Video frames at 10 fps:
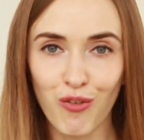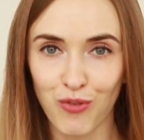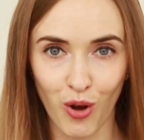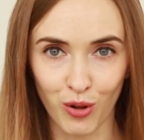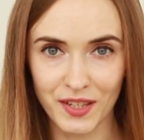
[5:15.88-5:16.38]

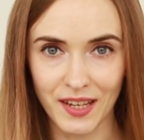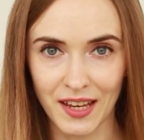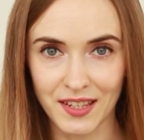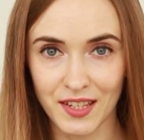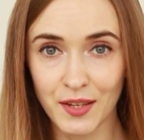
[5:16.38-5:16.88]
of all
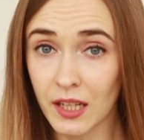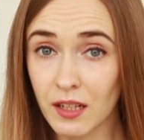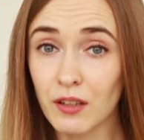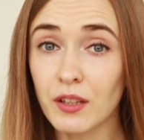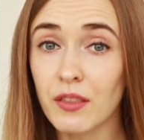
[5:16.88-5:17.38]
sizes,
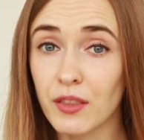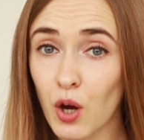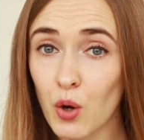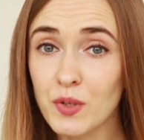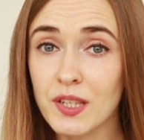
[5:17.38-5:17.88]
including
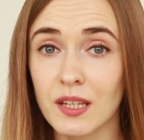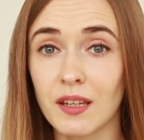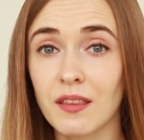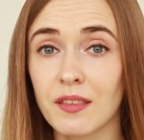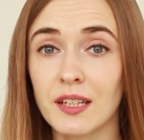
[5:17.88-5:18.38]
those
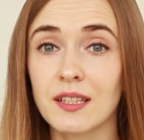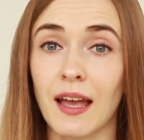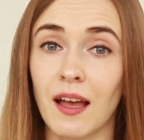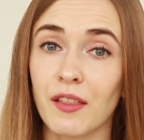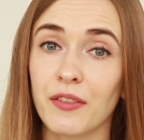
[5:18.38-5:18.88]
in the
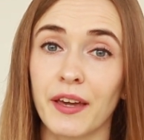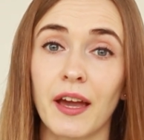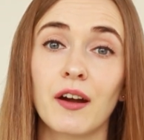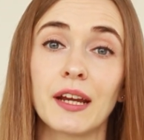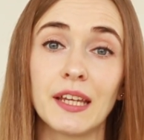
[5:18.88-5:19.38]

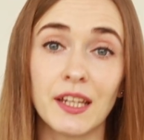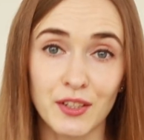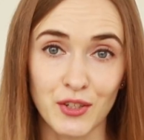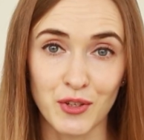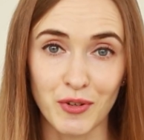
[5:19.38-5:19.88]
healthcare
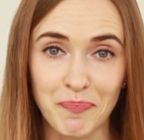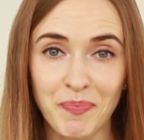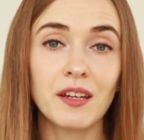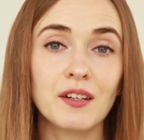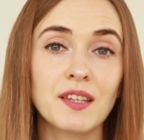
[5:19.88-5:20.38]
industry.
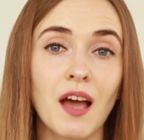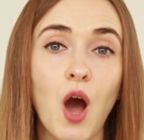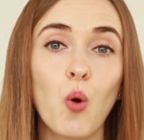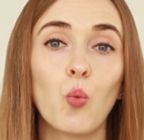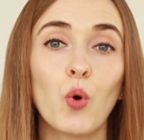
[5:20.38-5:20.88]
Here's
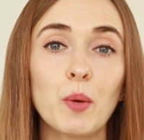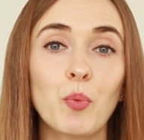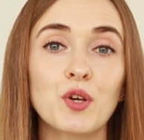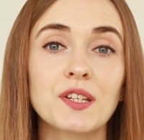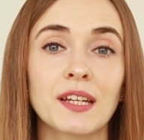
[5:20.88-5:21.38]
how
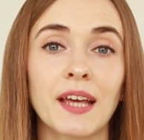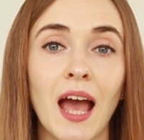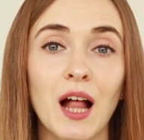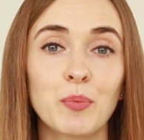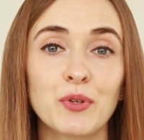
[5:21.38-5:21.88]
Voypost can
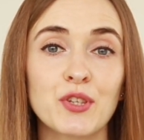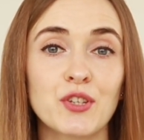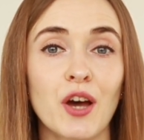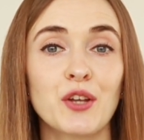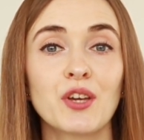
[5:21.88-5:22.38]
help you
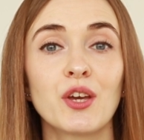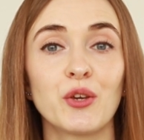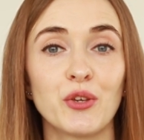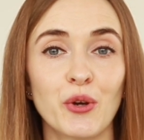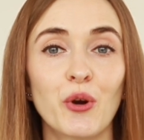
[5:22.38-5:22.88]
start
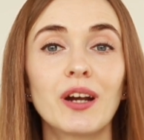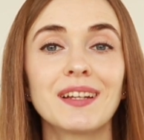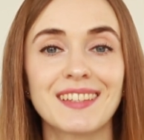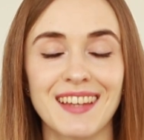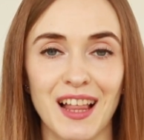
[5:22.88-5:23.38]
your
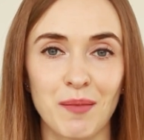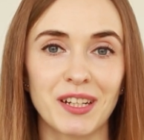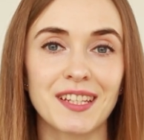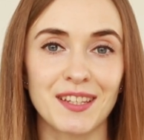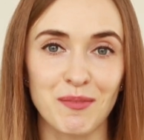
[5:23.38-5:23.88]

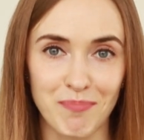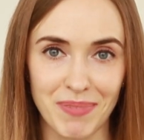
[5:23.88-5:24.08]
telemedicine